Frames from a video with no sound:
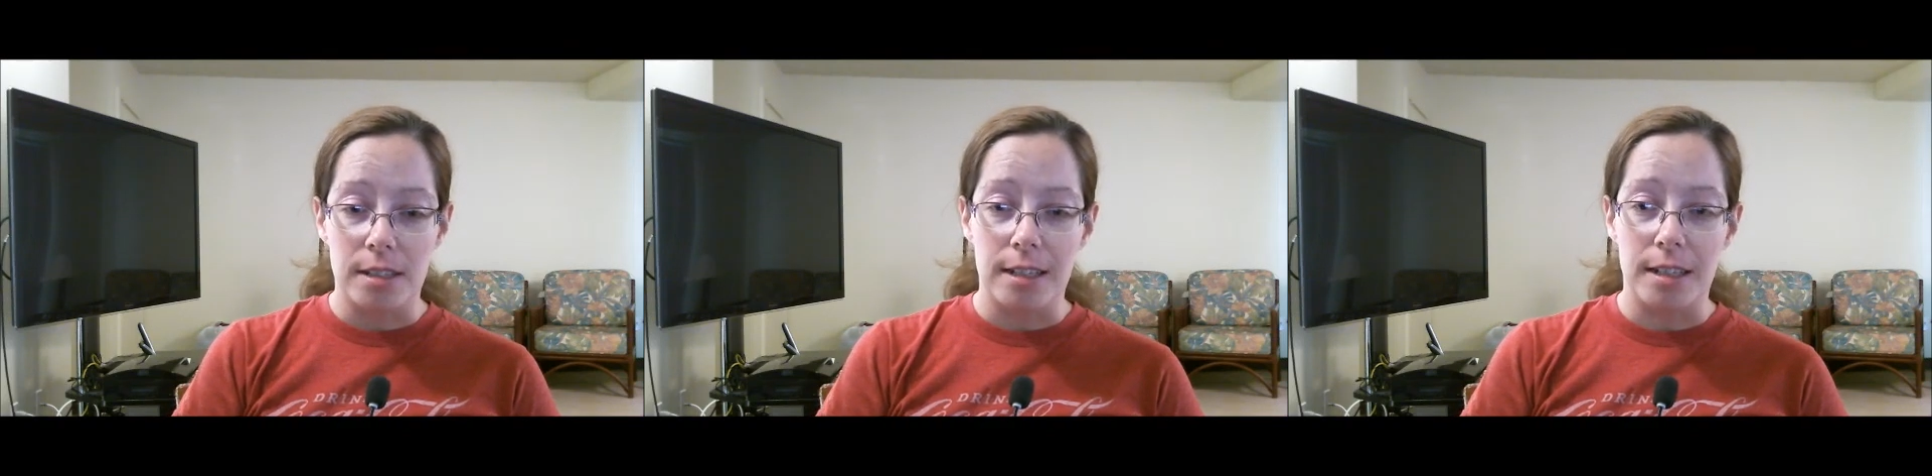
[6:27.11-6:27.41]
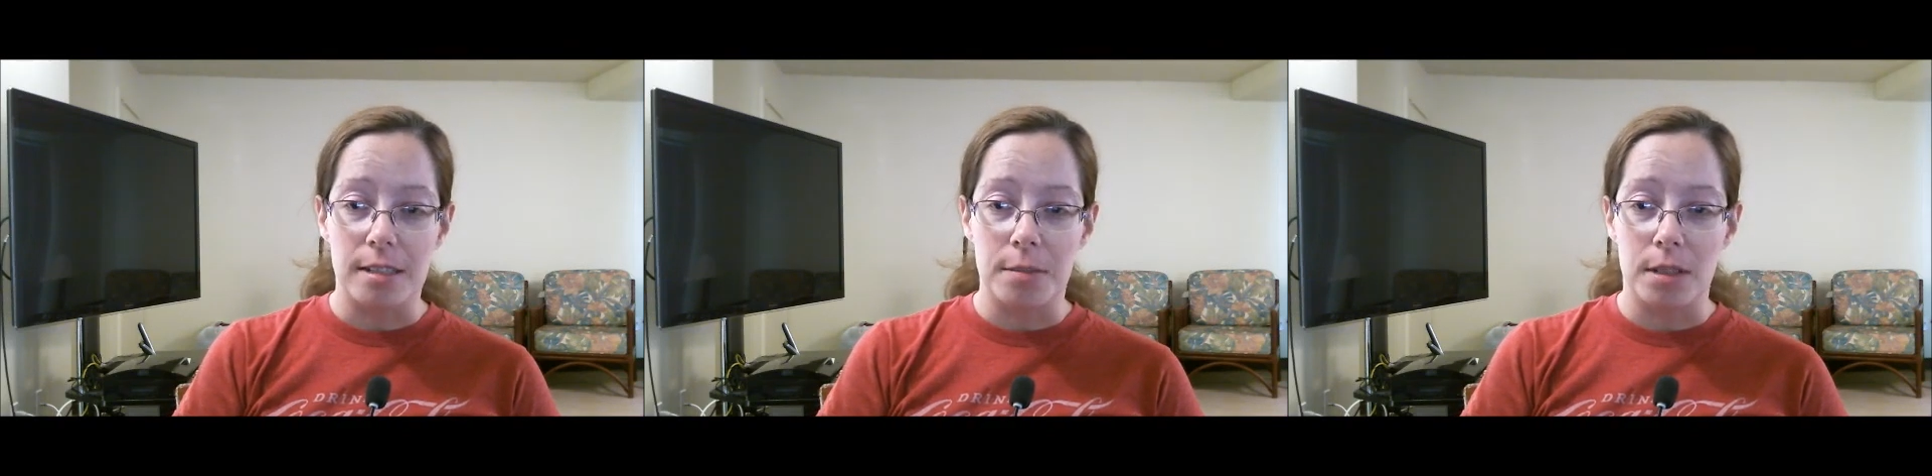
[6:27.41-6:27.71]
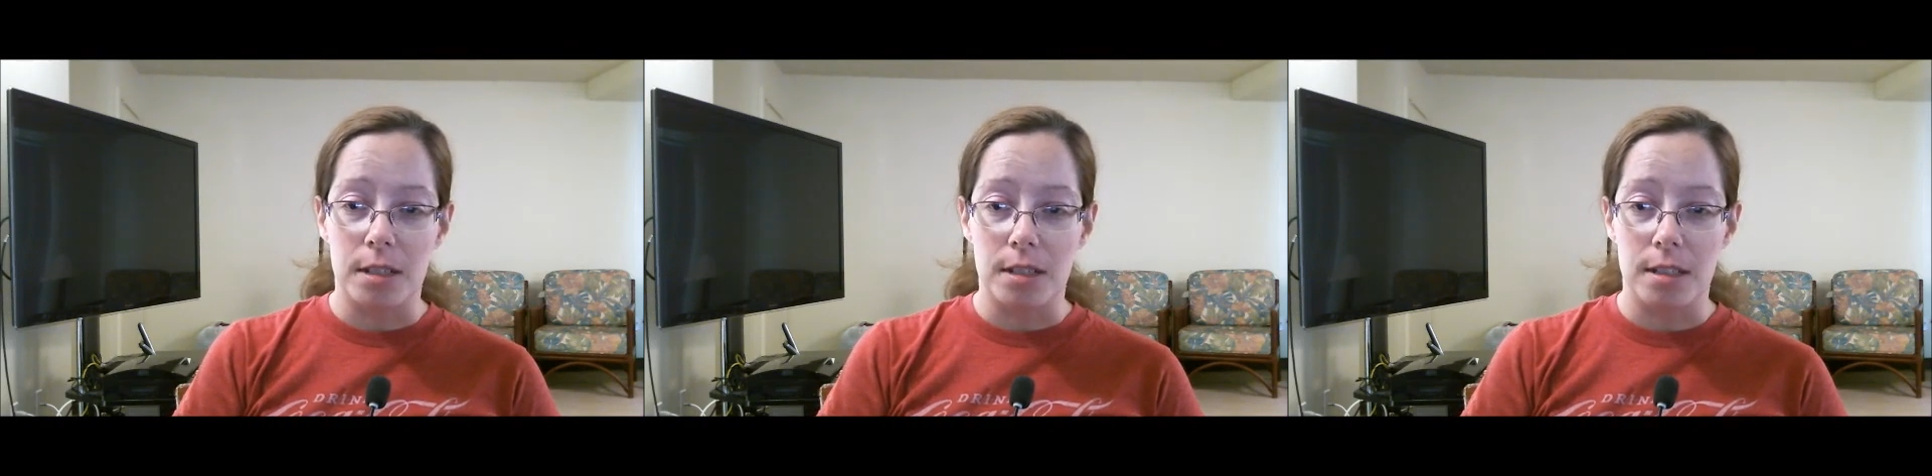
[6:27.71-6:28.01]
I guess I'm
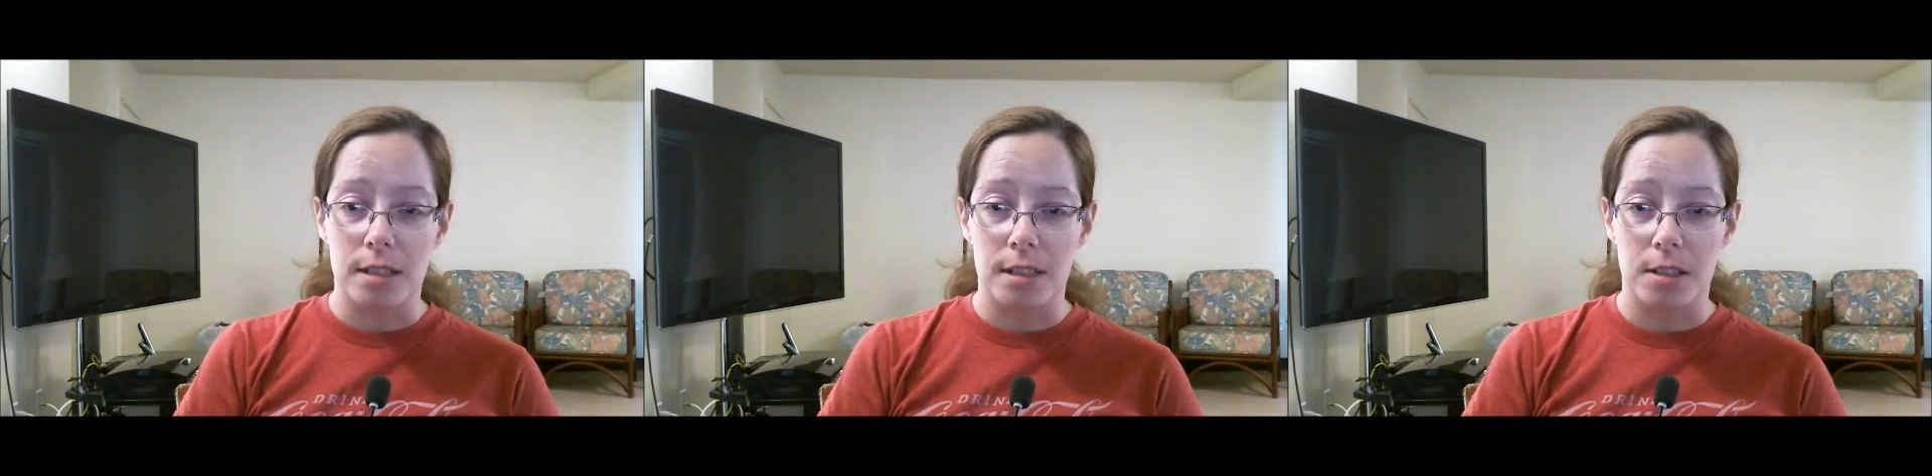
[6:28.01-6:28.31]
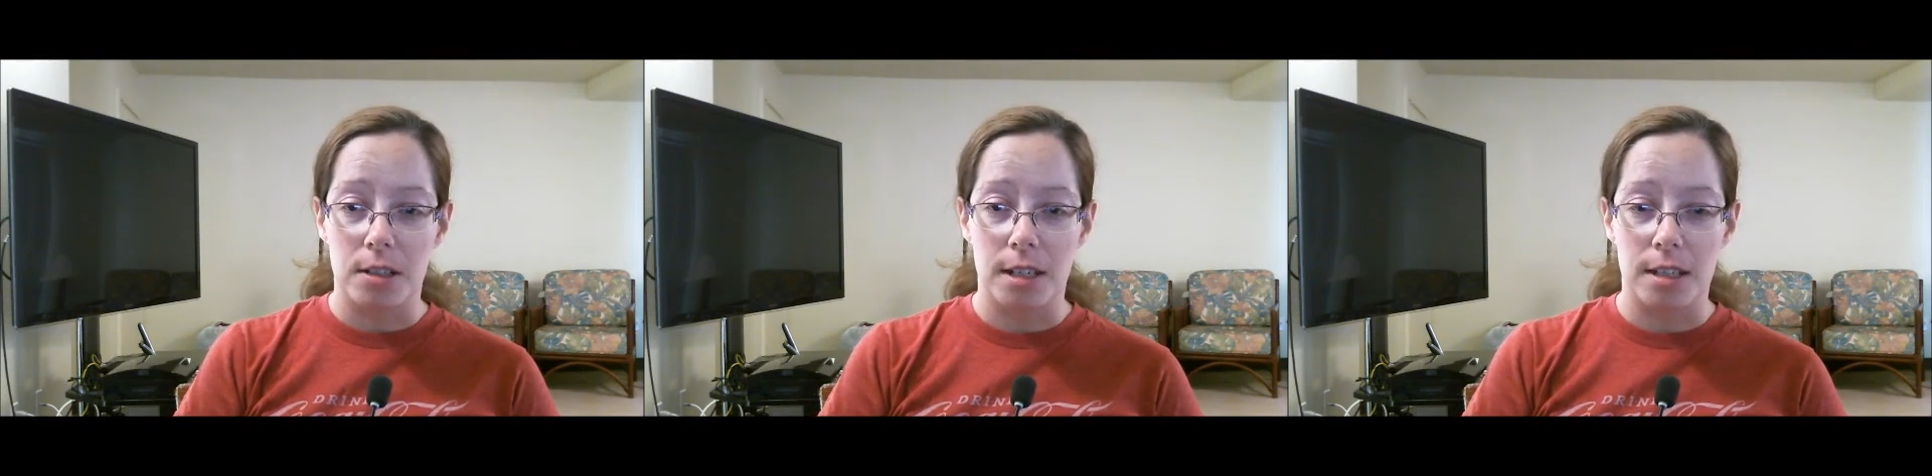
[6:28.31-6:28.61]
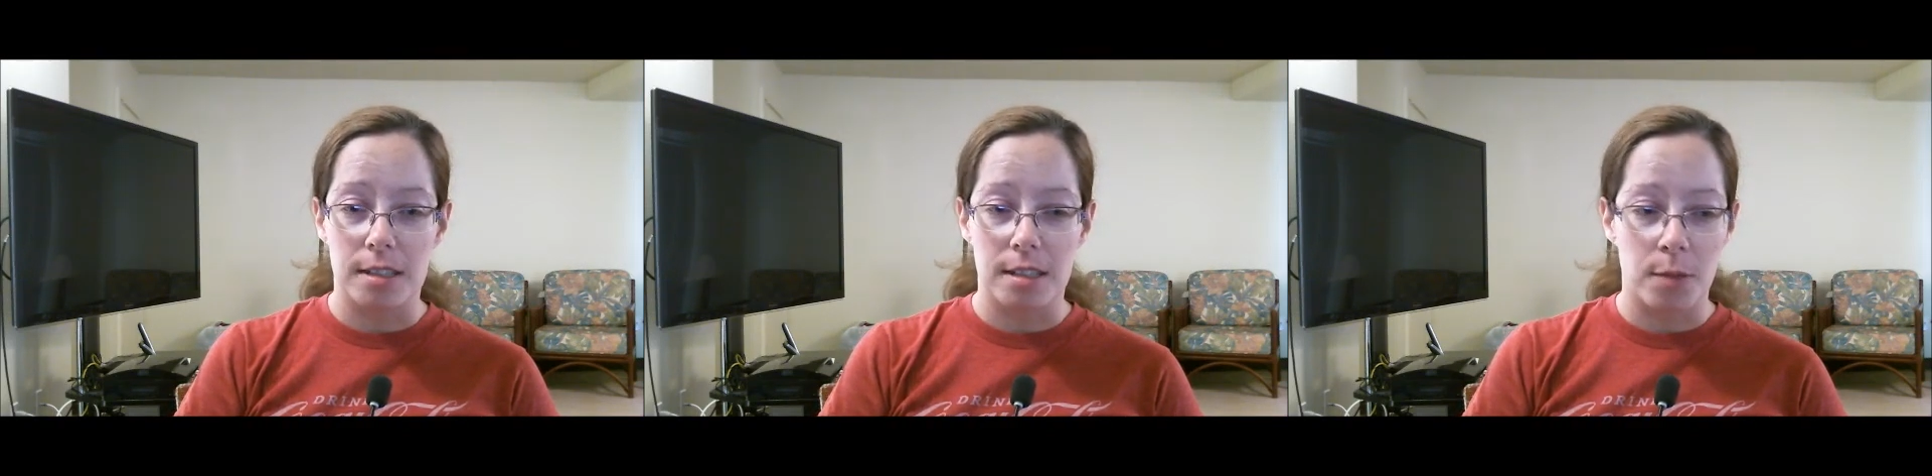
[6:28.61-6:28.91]
gonna go ahead
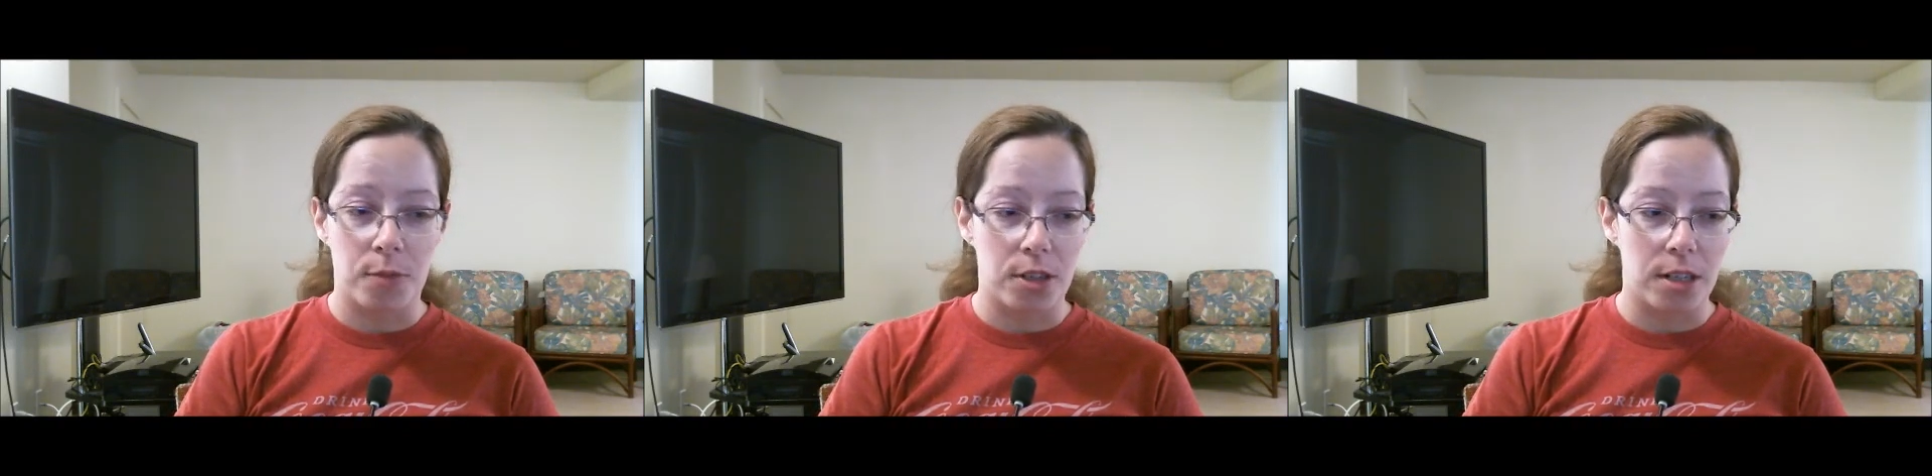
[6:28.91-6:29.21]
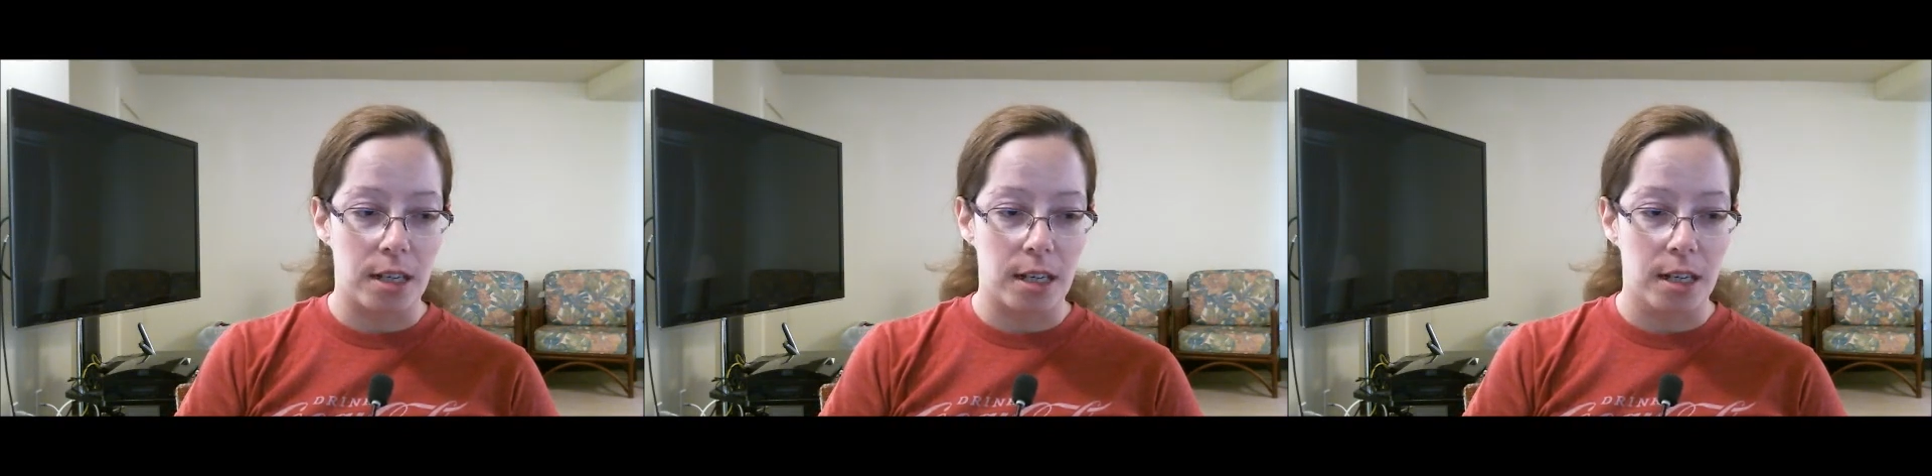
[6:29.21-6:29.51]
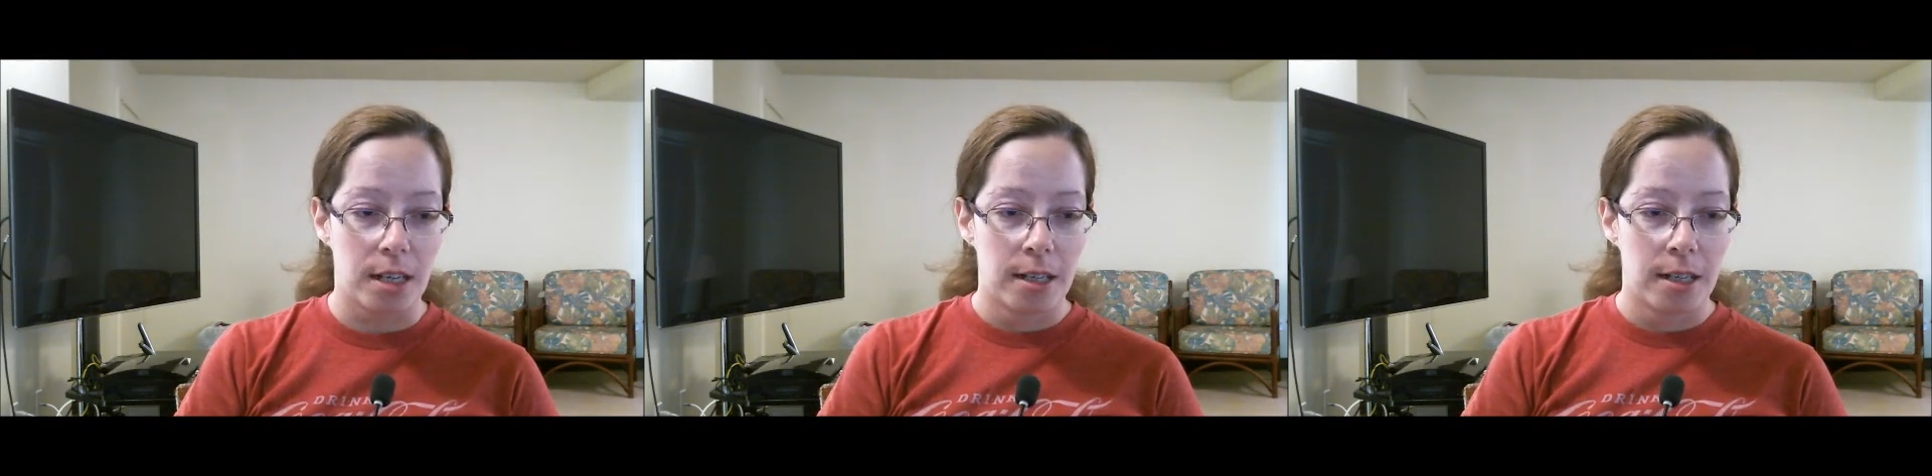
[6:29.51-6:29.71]
and stop for today.